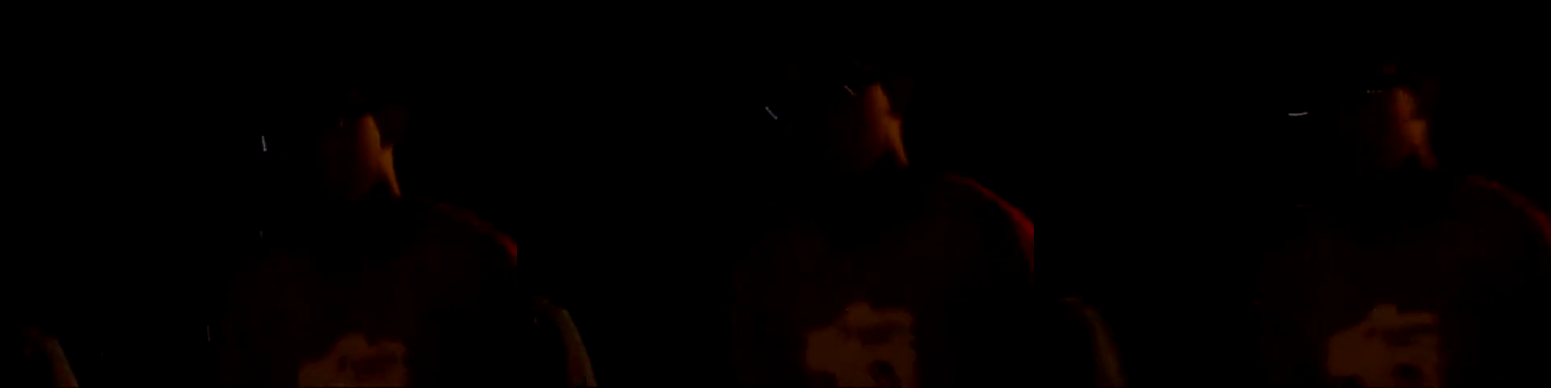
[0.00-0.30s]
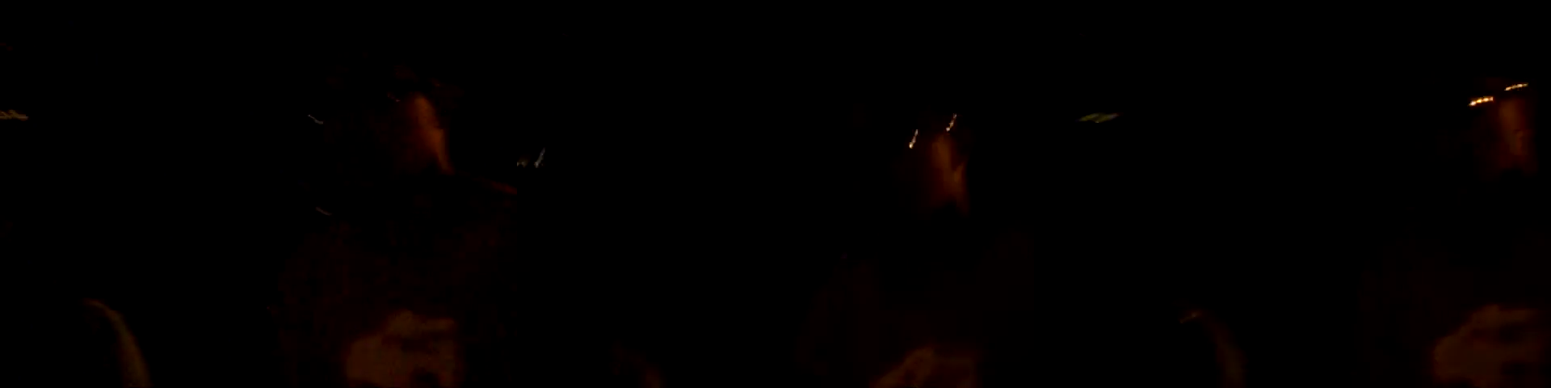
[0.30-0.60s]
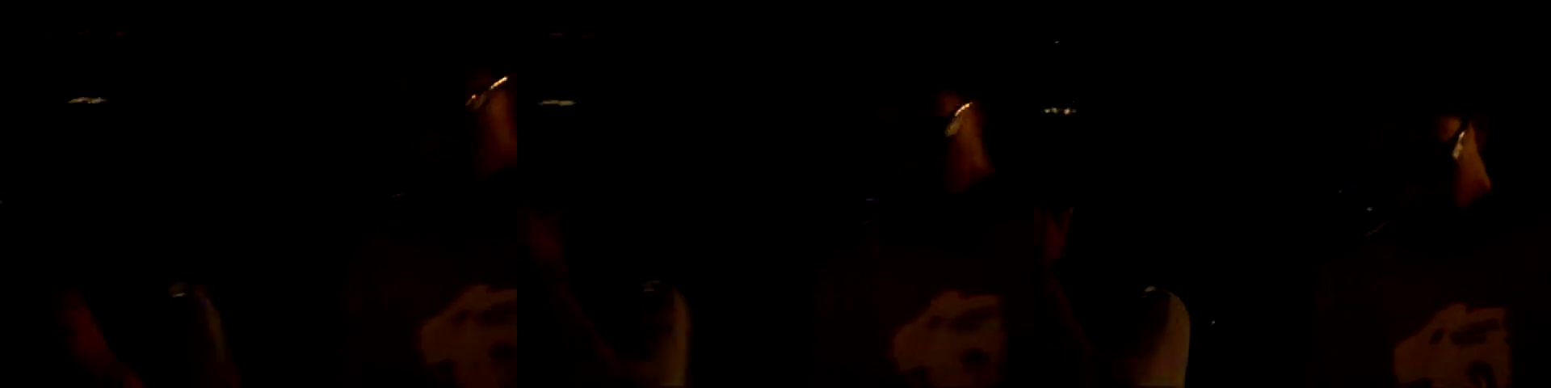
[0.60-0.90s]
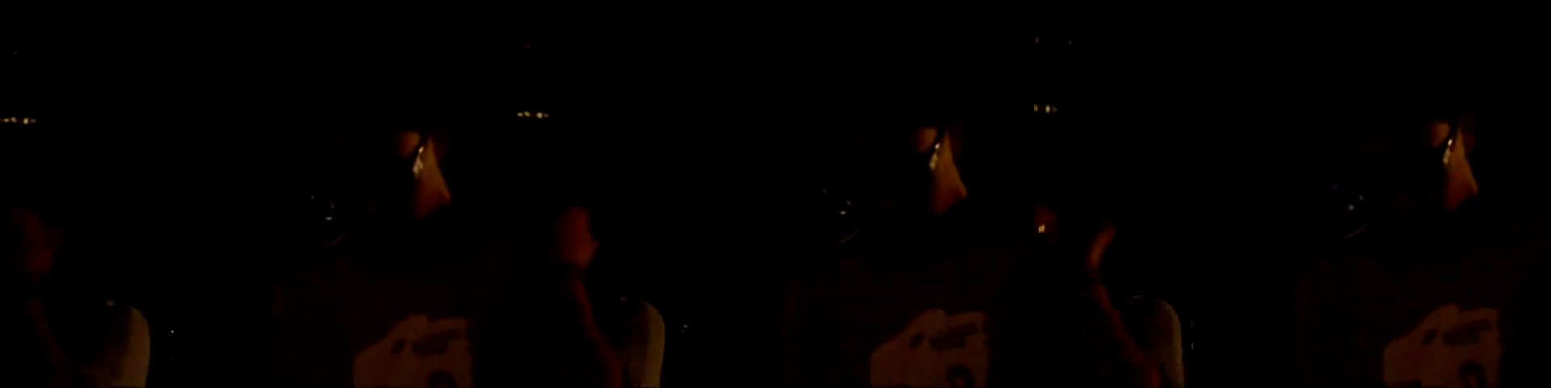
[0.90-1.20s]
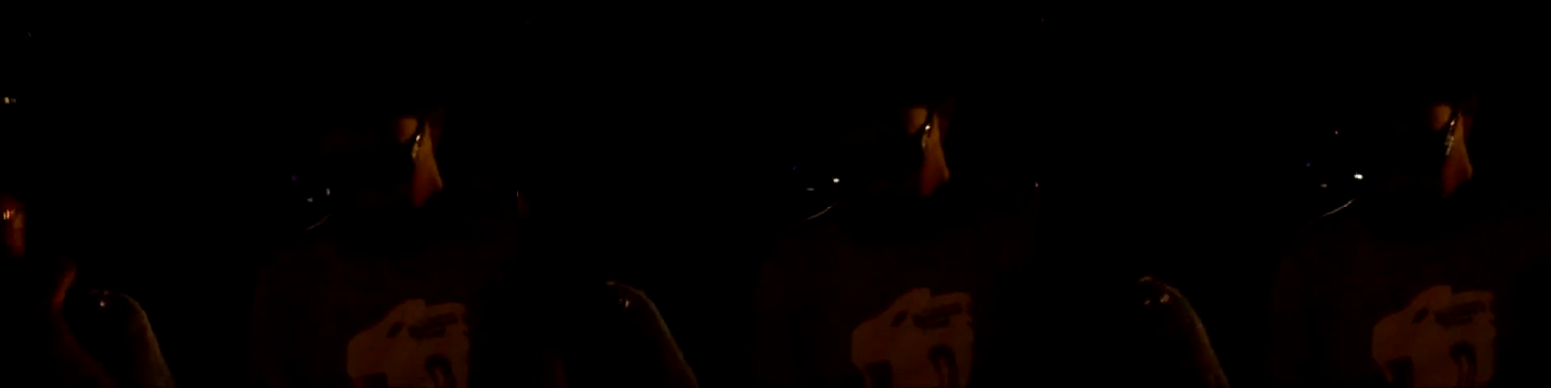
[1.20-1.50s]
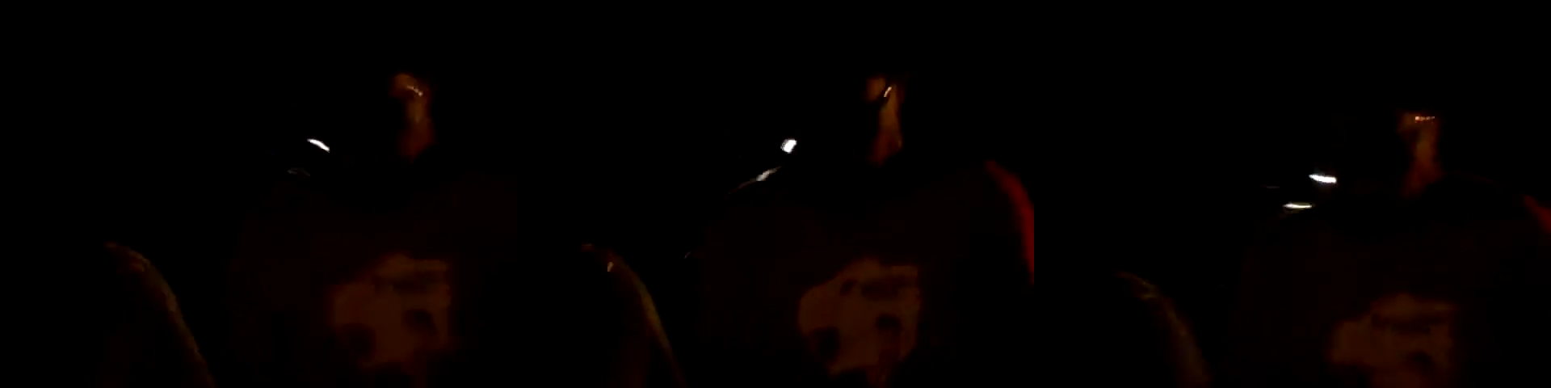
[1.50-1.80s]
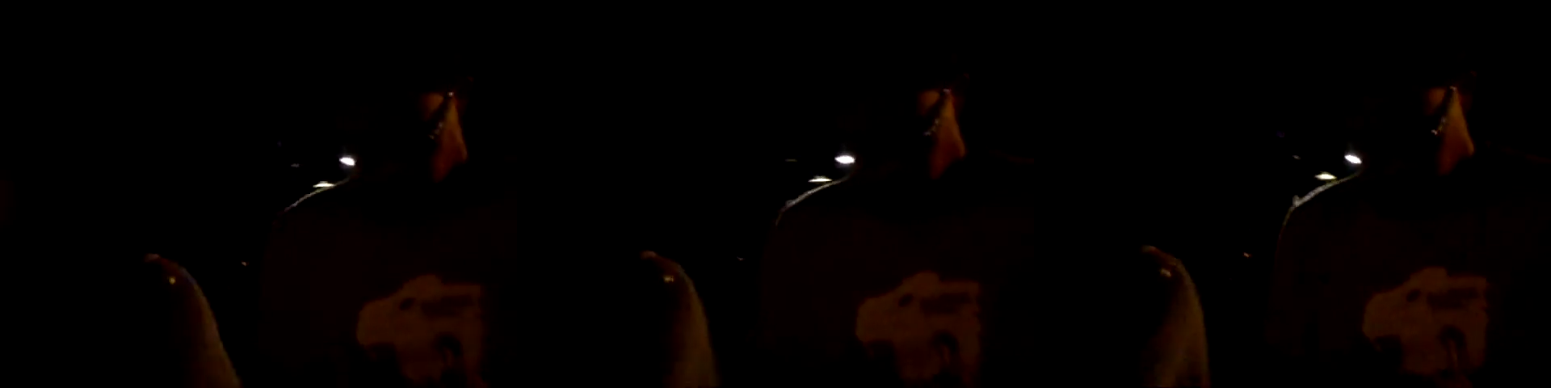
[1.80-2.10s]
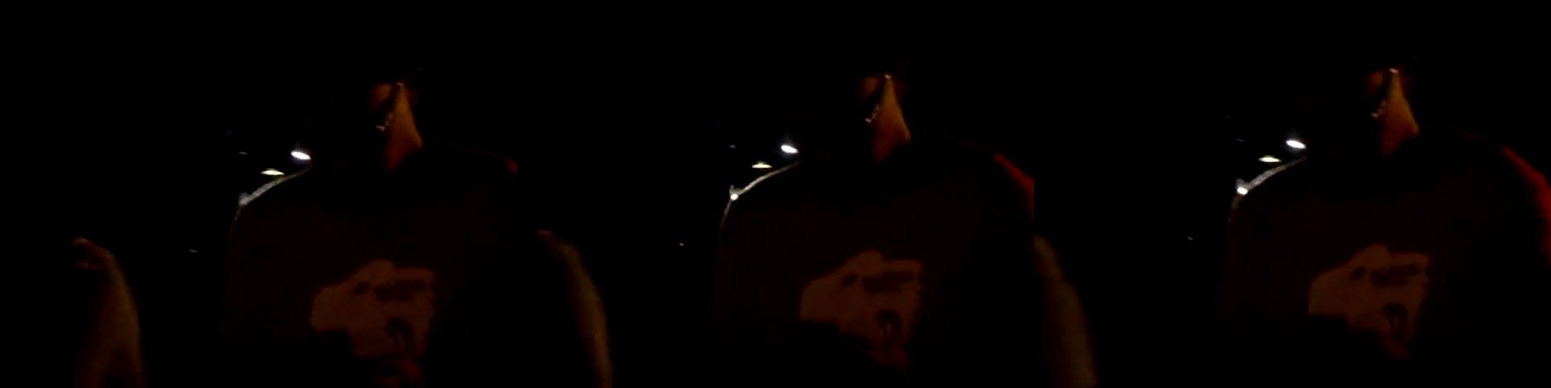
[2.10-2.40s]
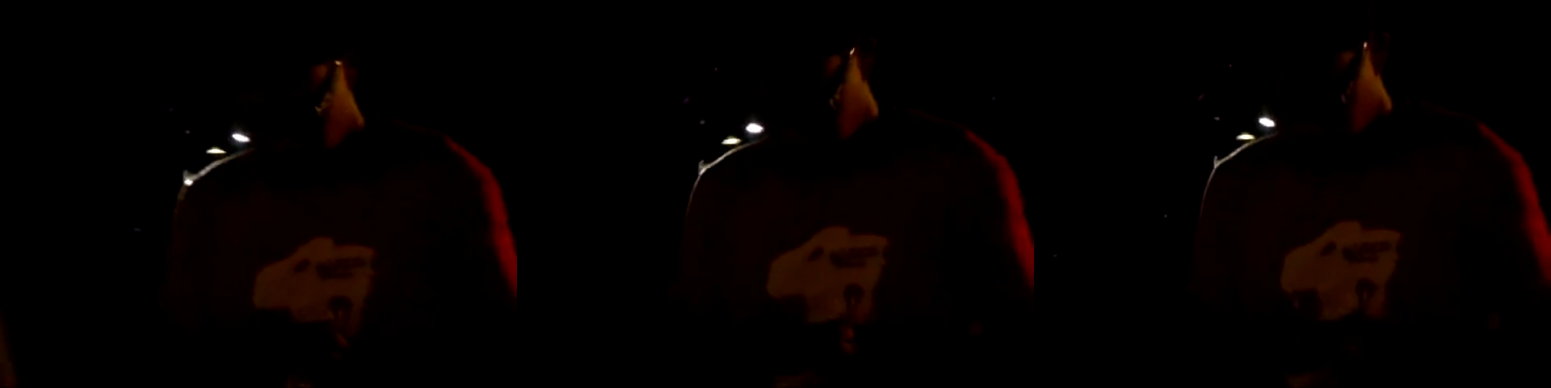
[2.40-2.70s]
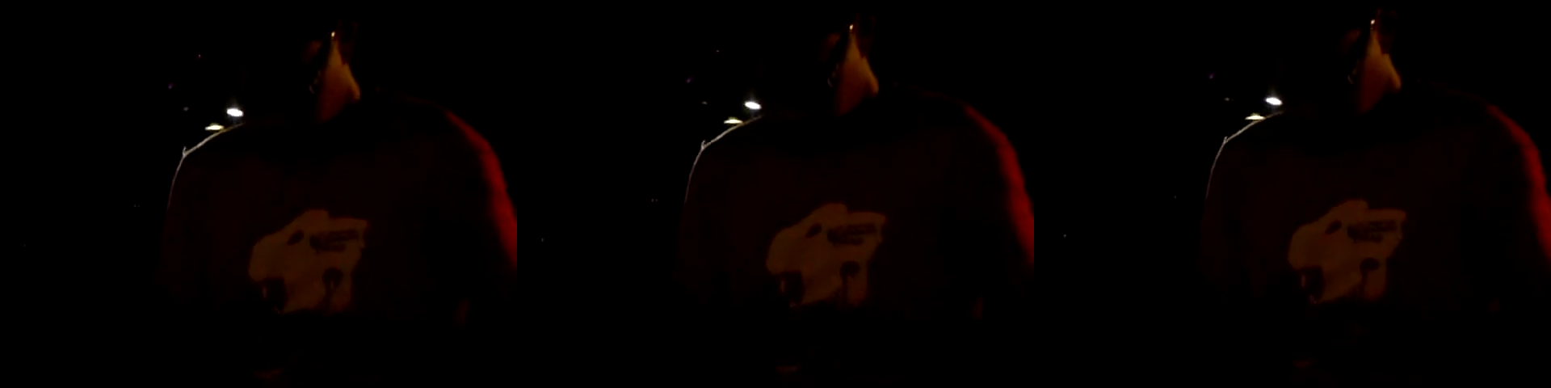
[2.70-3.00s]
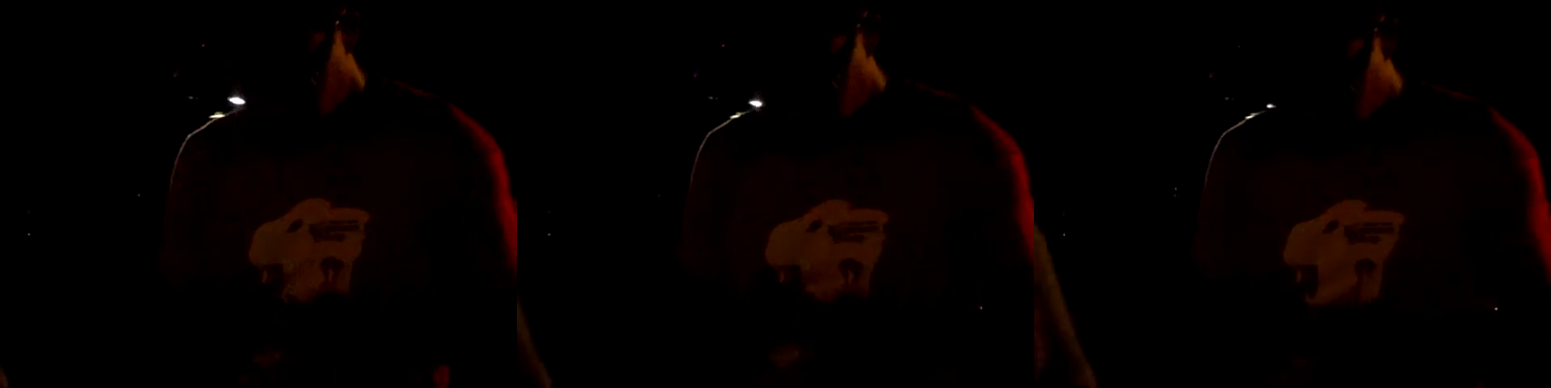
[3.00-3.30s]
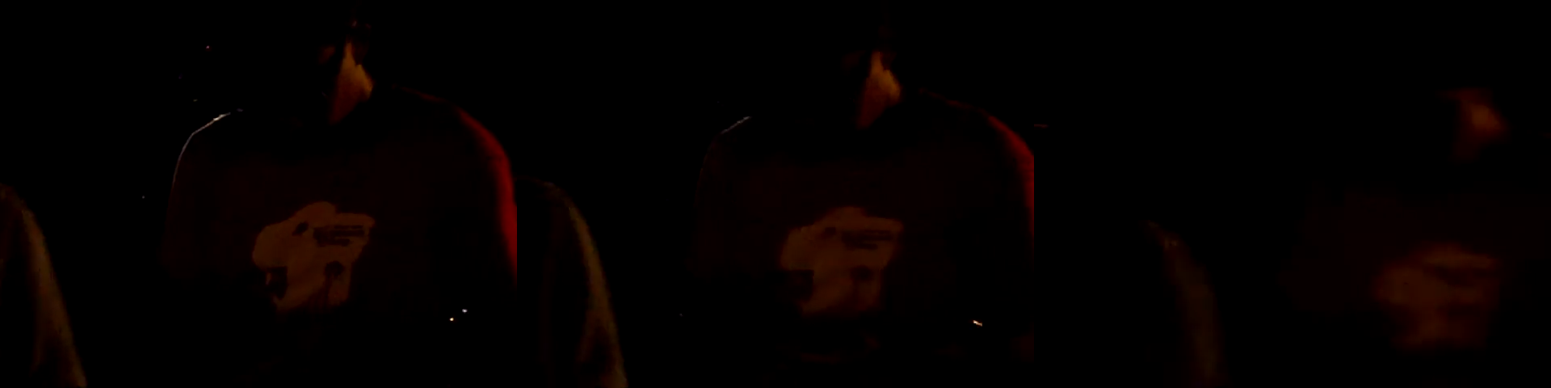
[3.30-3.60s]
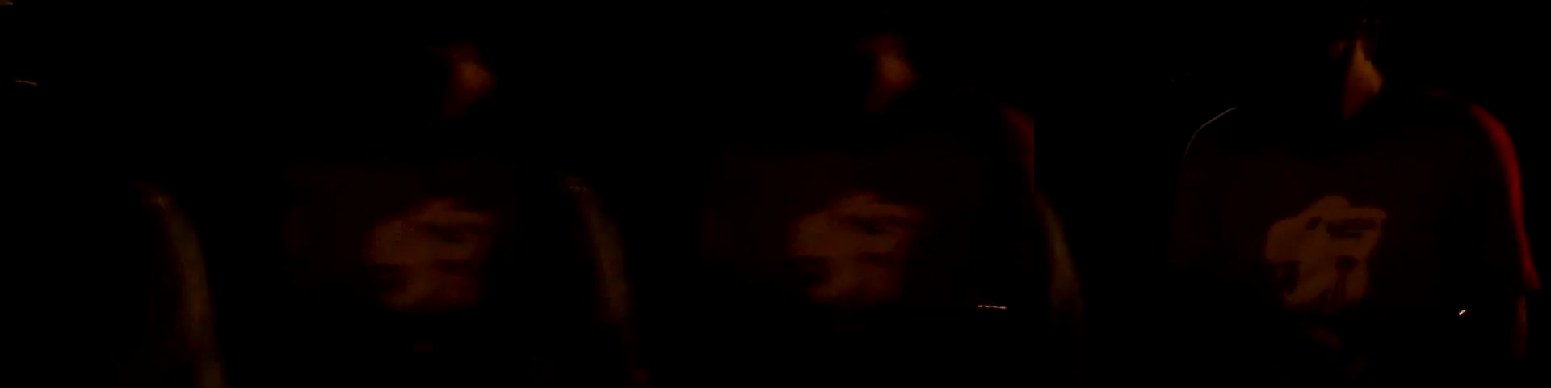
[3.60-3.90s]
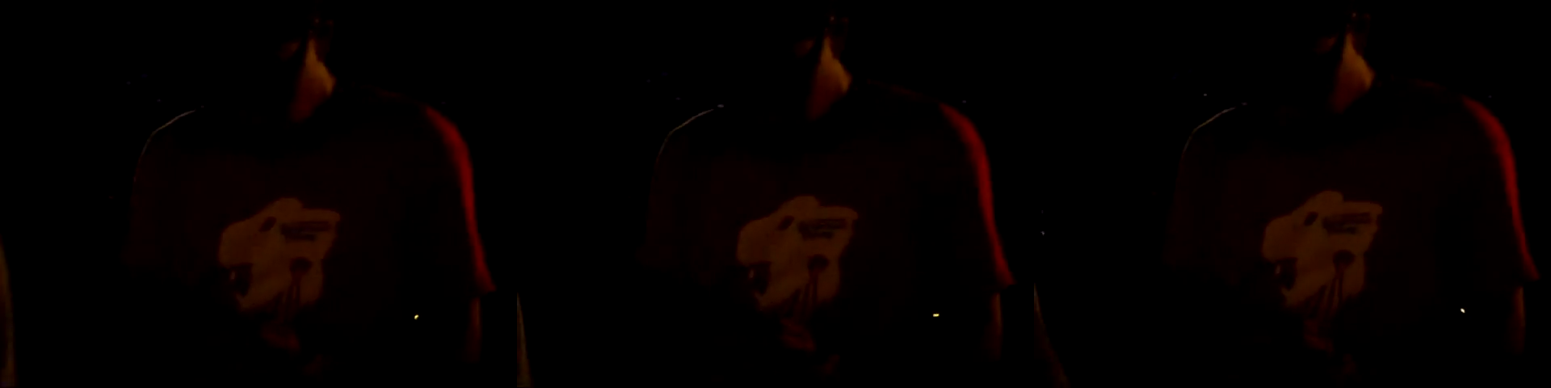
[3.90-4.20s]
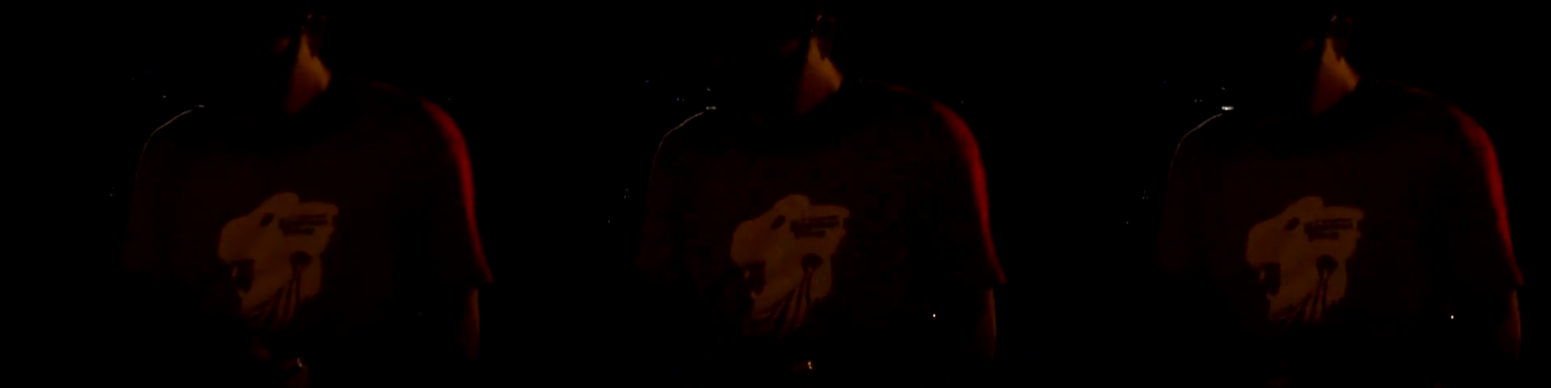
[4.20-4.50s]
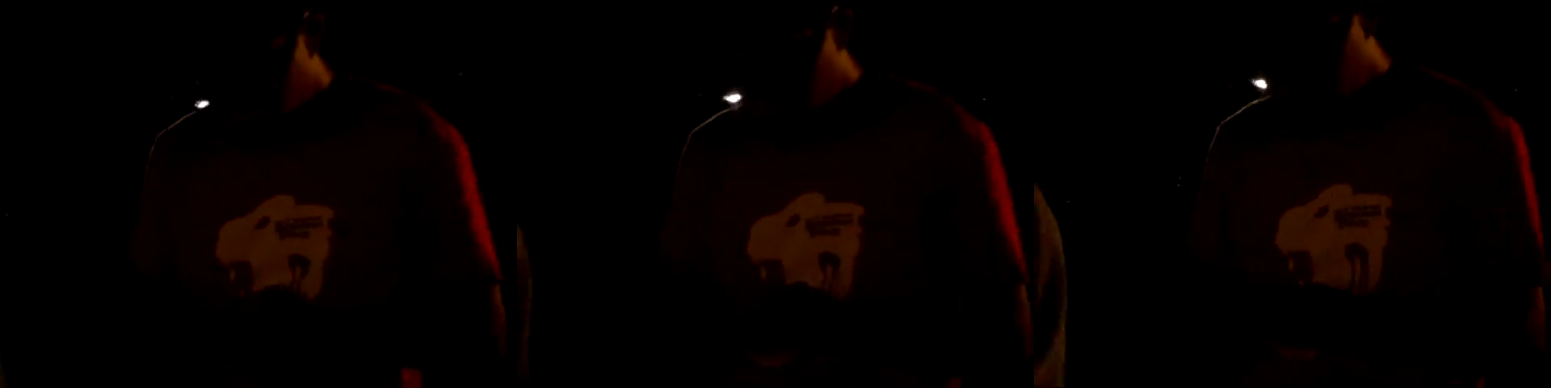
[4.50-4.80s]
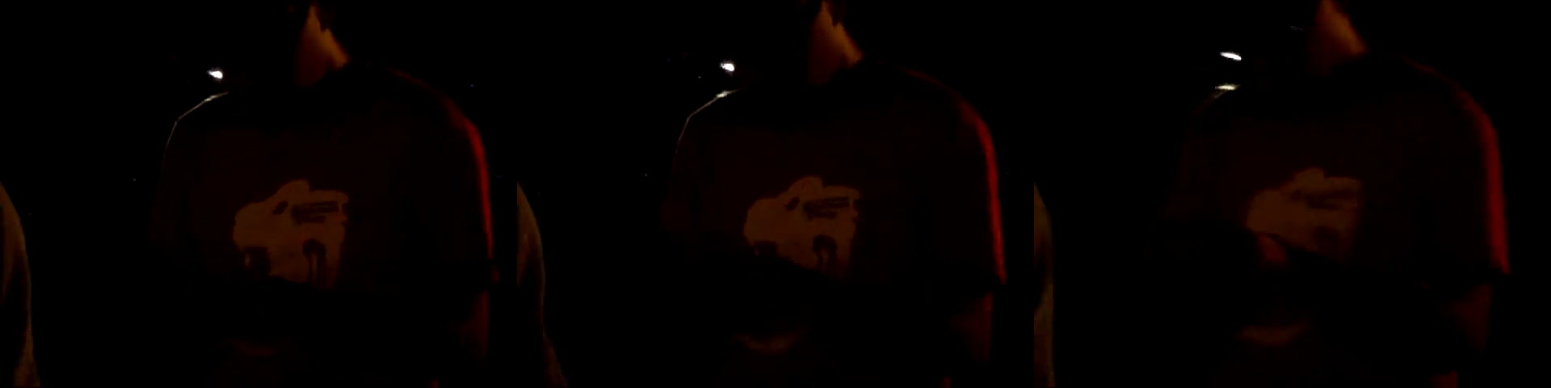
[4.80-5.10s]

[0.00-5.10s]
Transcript: No face is visible, so there are no lips to read.